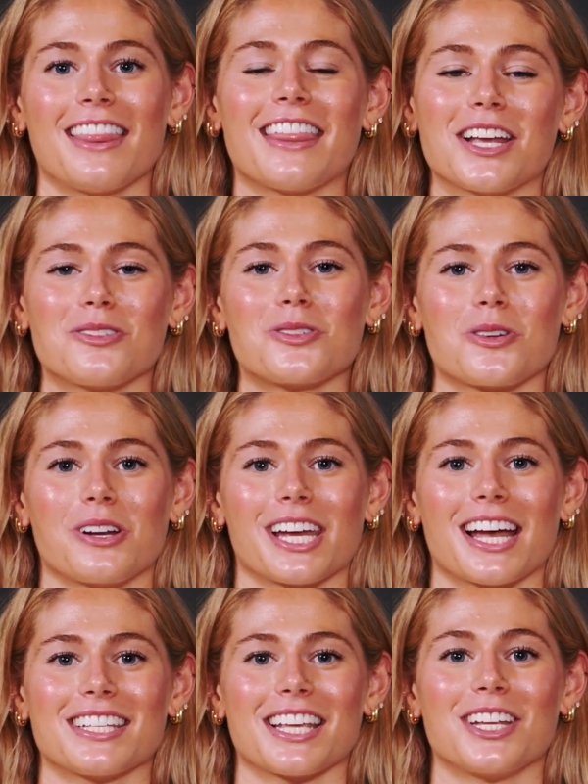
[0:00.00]
Thanks for
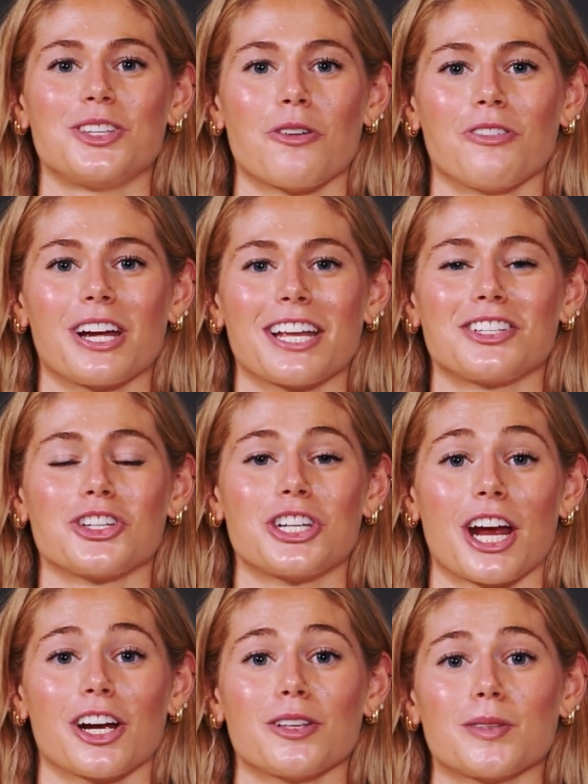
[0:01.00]
joining us, and don't forget to
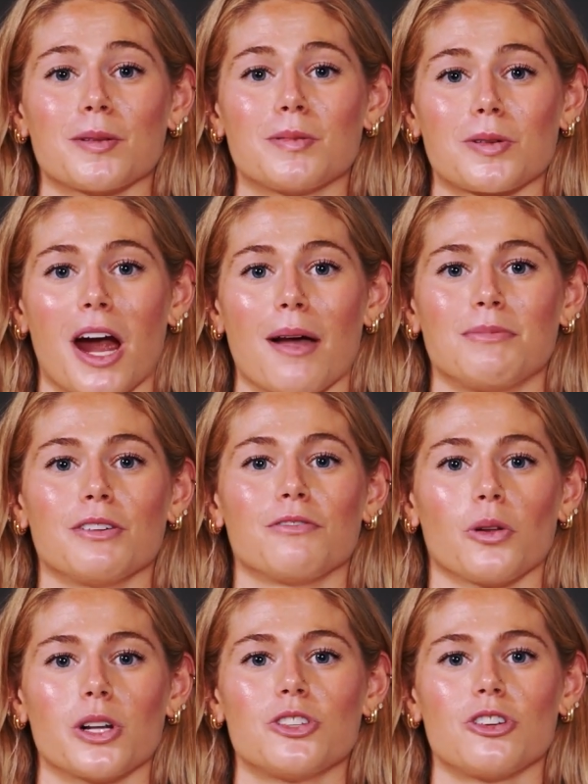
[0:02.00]
share and subscribe to
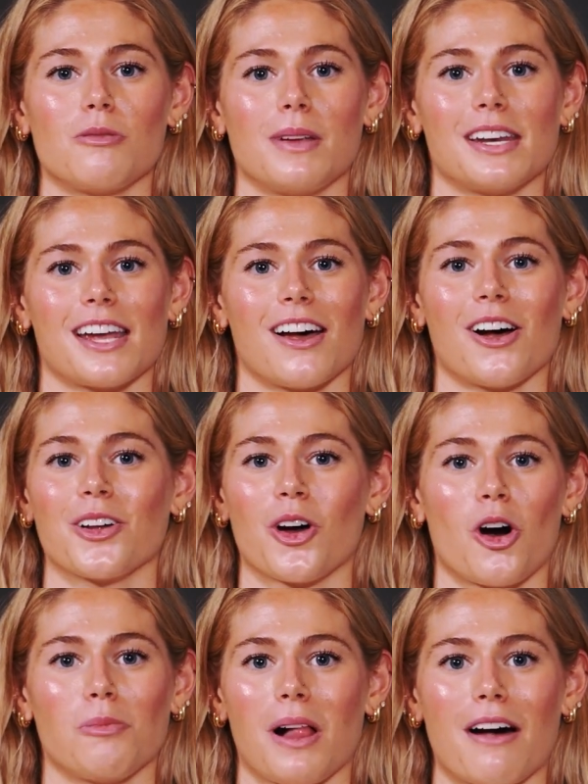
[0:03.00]
Floyd Street Media on
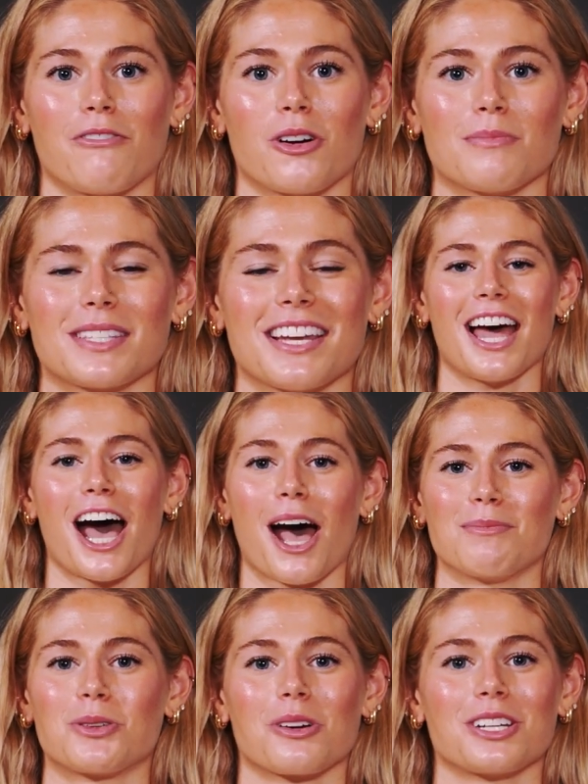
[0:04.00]
all platforms.
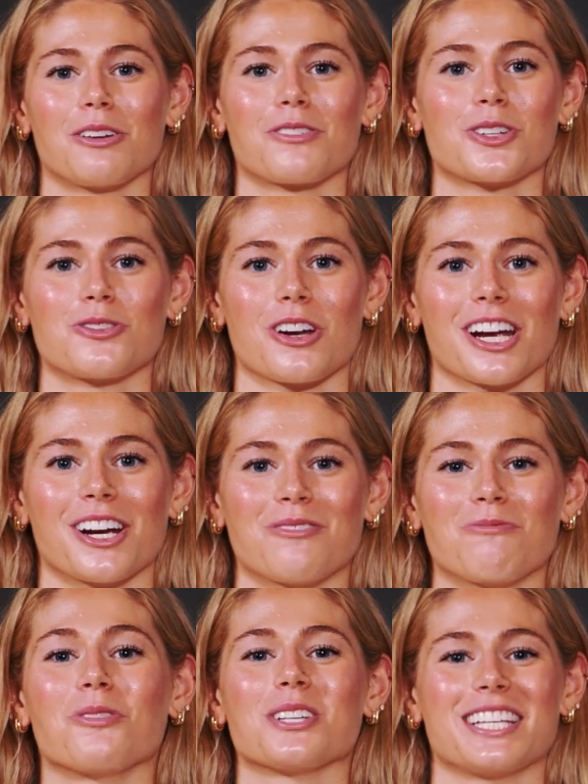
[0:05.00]
I'm Tori Dilfer-Stringer.
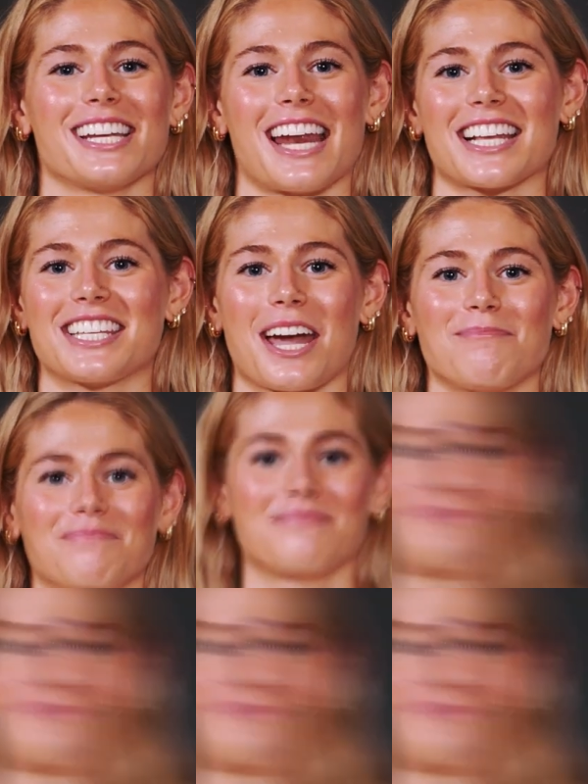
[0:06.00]
We'll see you next time.